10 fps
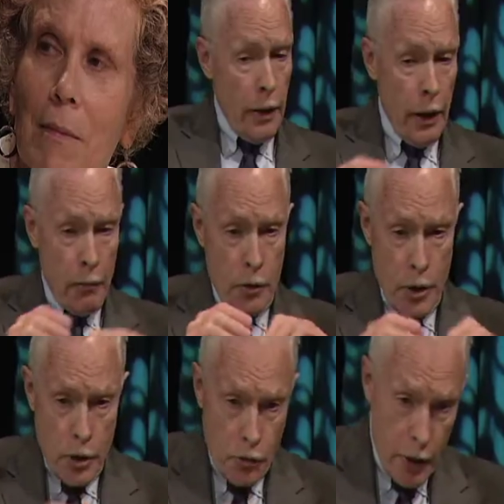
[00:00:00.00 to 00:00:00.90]
Now, it was
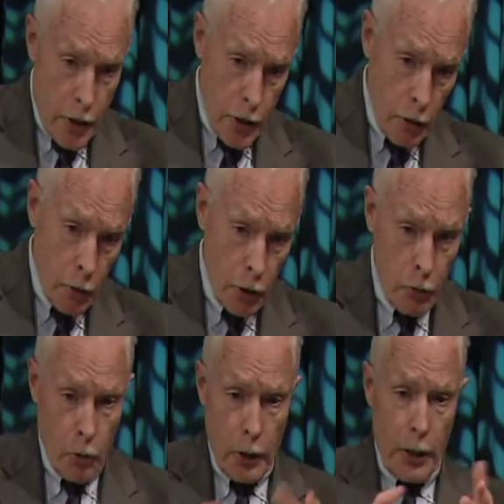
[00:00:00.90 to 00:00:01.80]
interesting when you
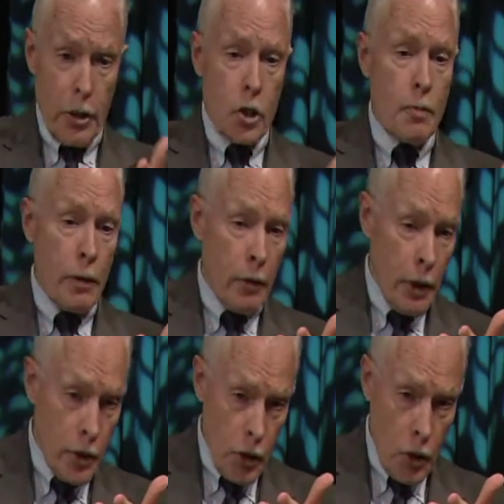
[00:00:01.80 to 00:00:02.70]
look at the
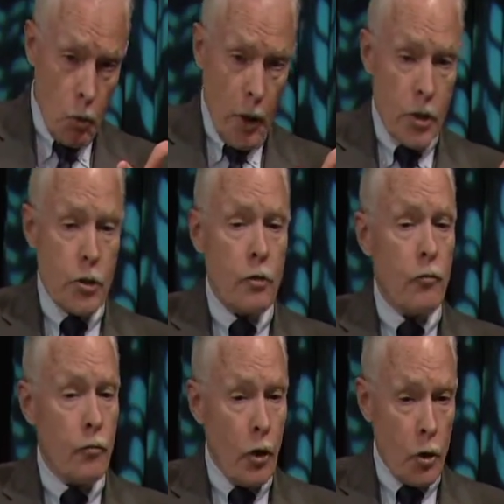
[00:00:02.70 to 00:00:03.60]
experience on the Western
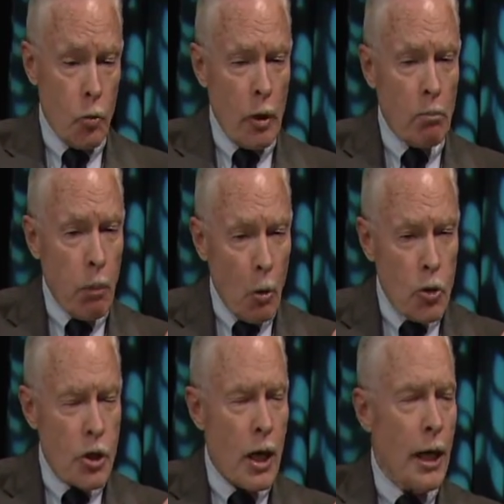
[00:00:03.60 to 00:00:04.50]
Front, where both
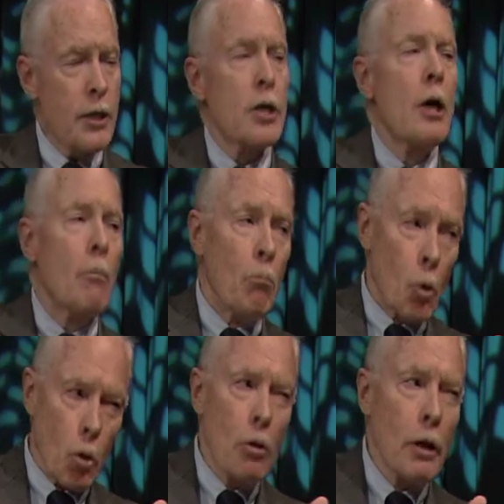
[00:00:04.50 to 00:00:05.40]
sides
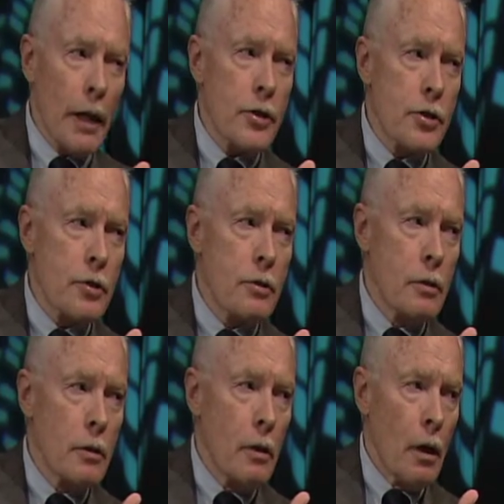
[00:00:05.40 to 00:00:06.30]
more or less
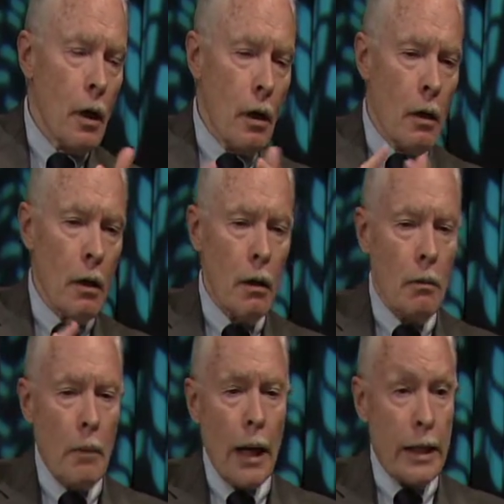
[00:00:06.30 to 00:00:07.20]

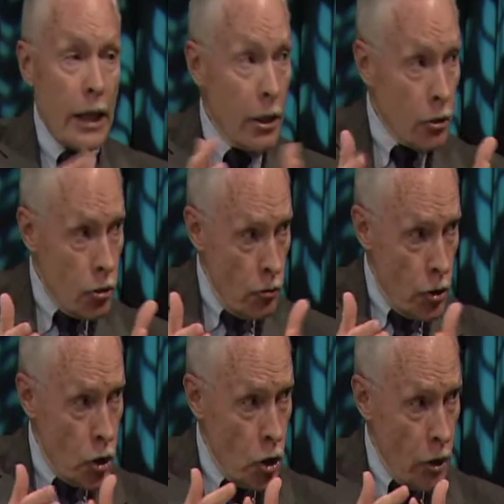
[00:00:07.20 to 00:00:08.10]
adhere to the
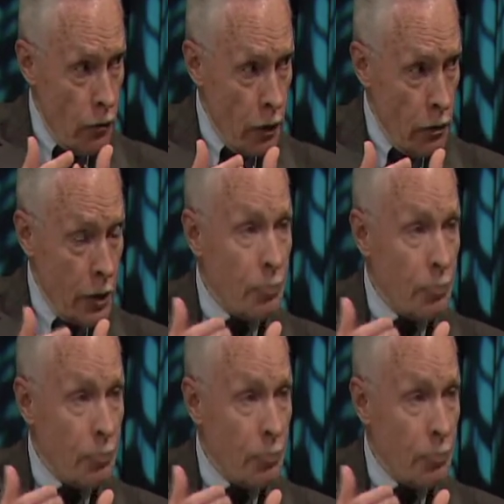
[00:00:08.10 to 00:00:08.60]
Geneva, the